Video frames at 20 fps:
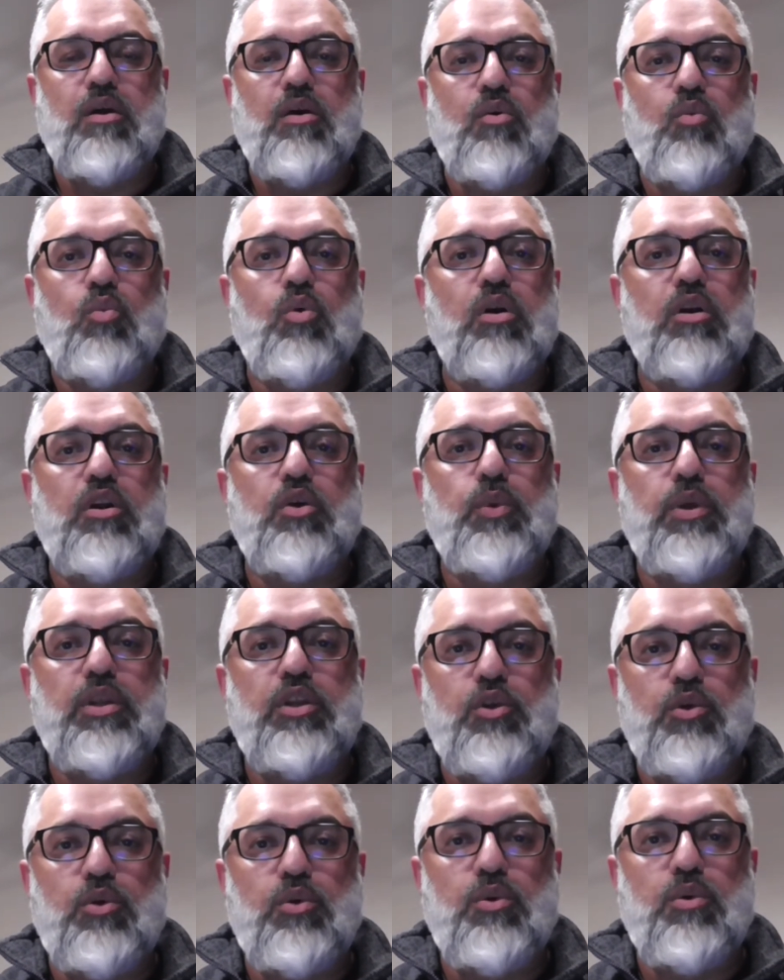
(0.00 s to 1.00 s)
What do we
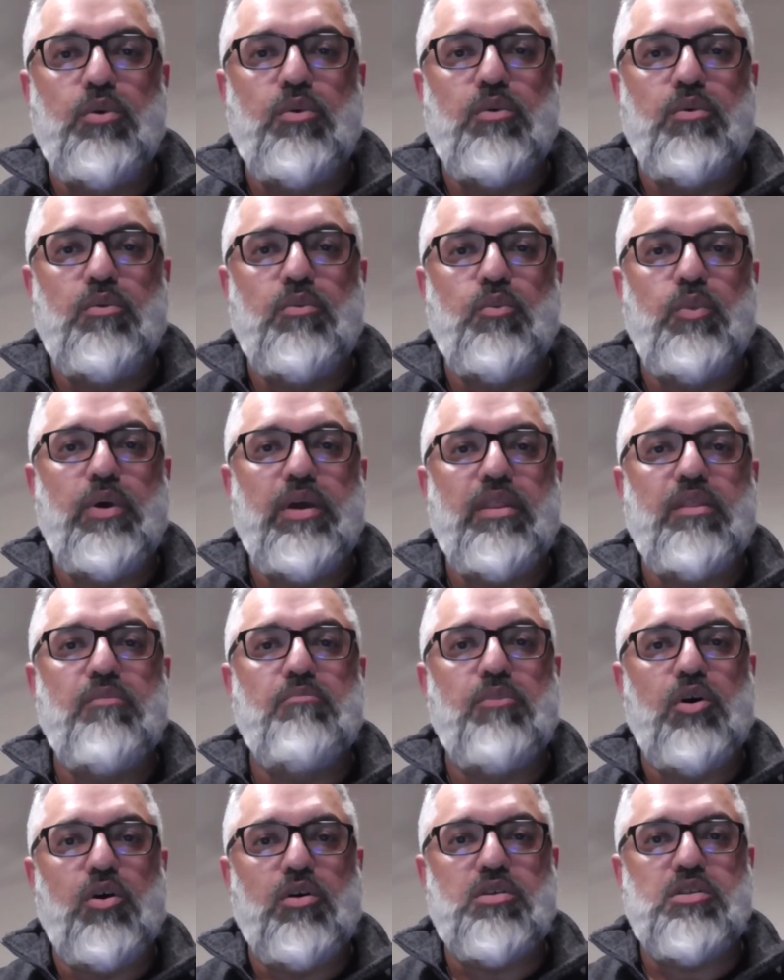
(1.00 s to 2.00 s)
do with
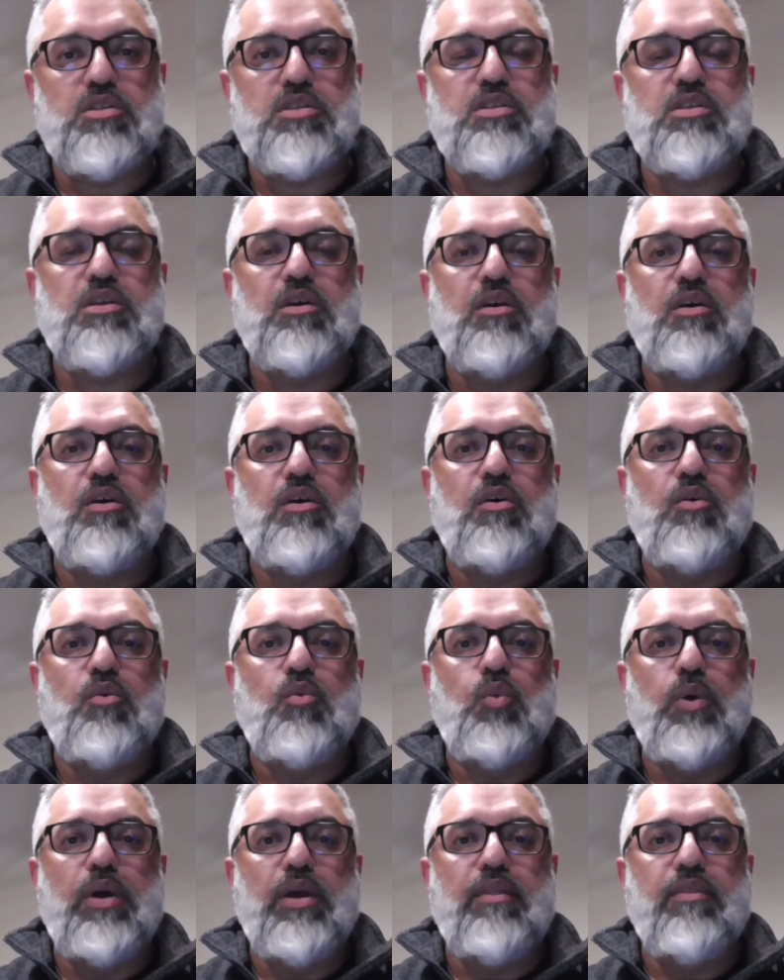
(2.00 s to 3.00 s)
mosques
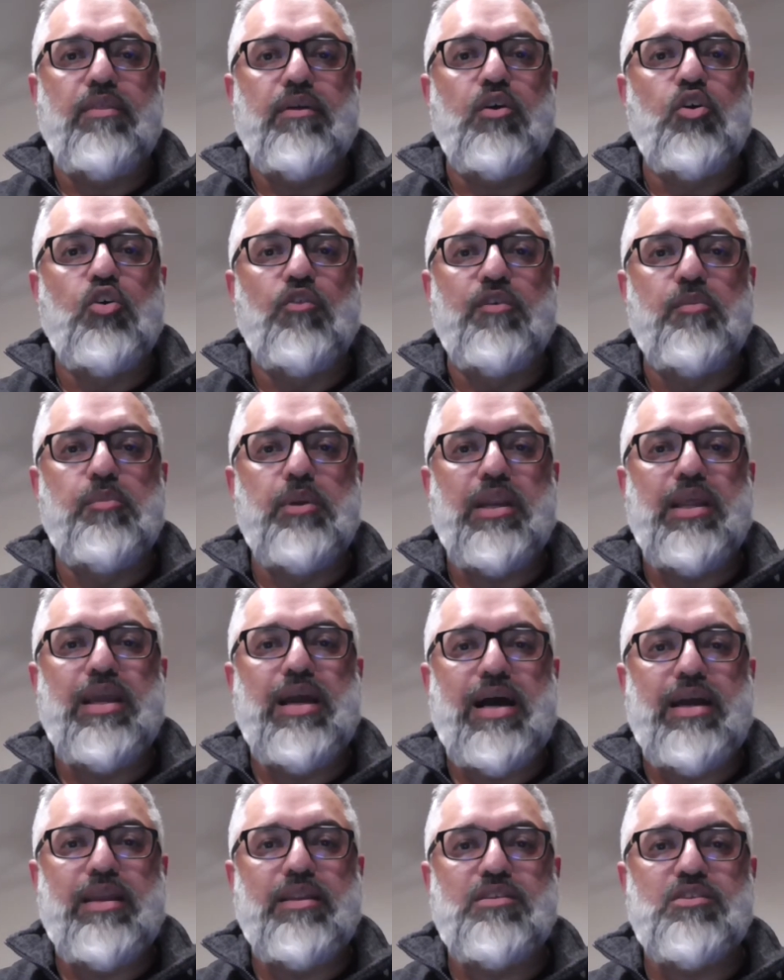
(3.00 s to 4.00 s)
with government
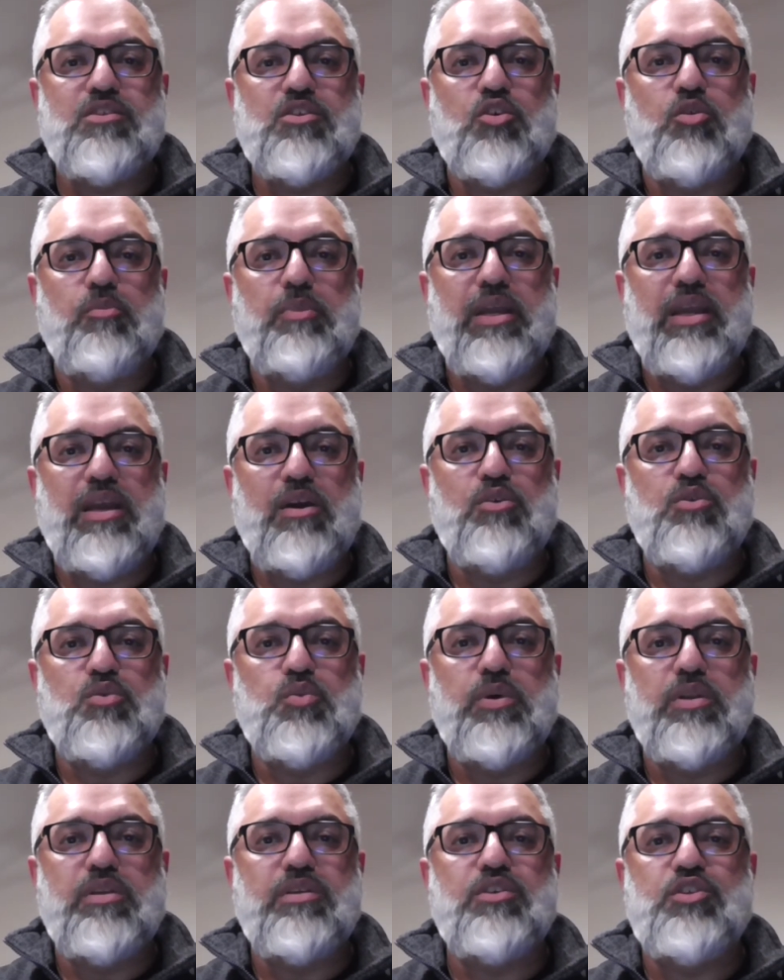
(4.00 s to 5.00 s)
guidance coming out,
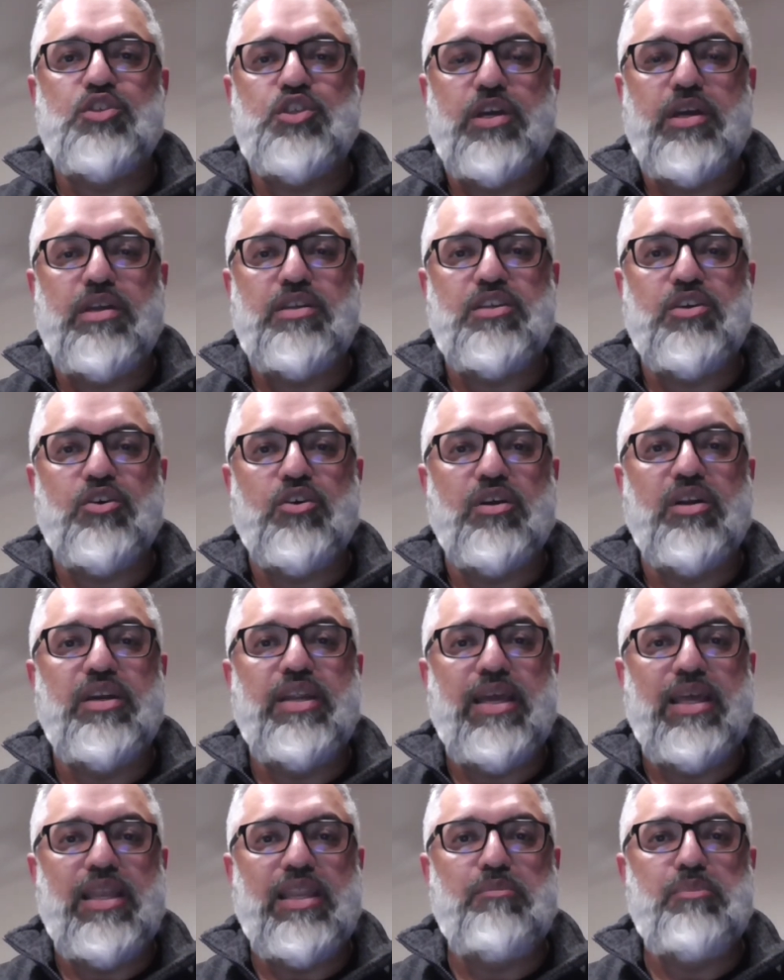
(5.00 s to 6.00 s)
which is changing on a
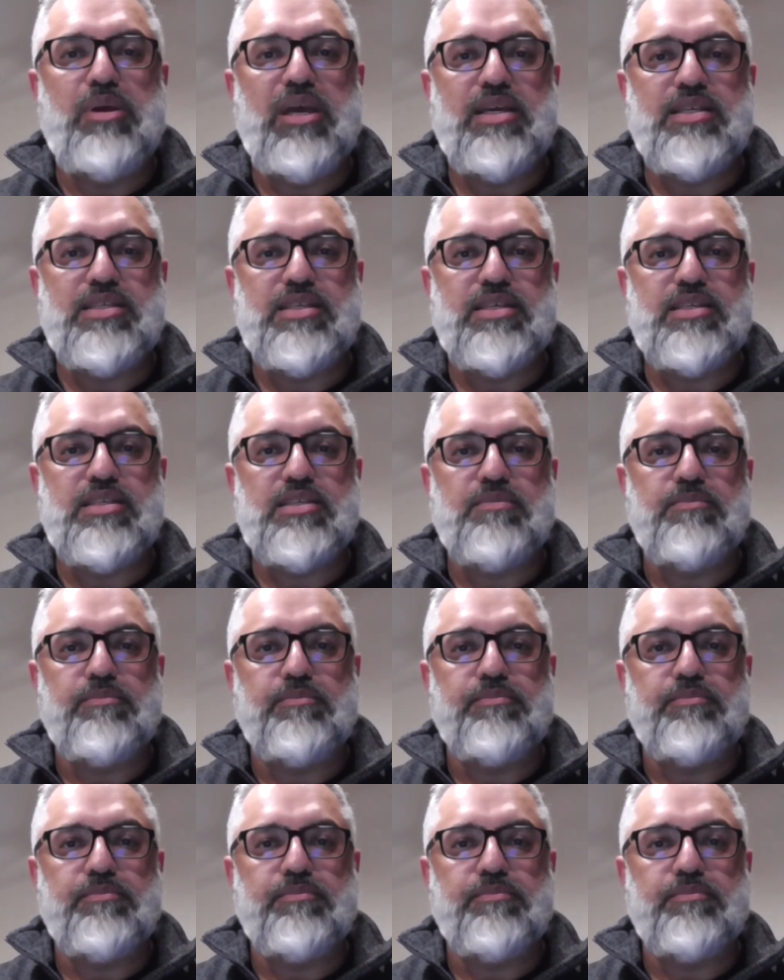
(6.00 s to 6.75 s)
daily basis?